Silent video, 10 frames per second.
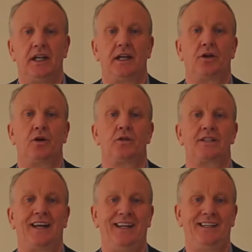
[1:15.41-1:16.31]
It
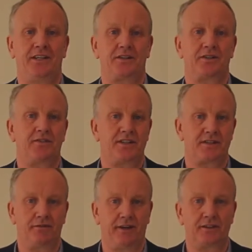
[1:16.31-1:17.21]
holds eight litres of
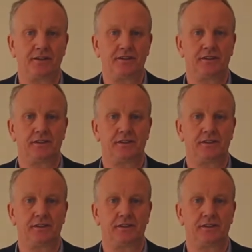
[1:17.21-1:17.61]
disinfectant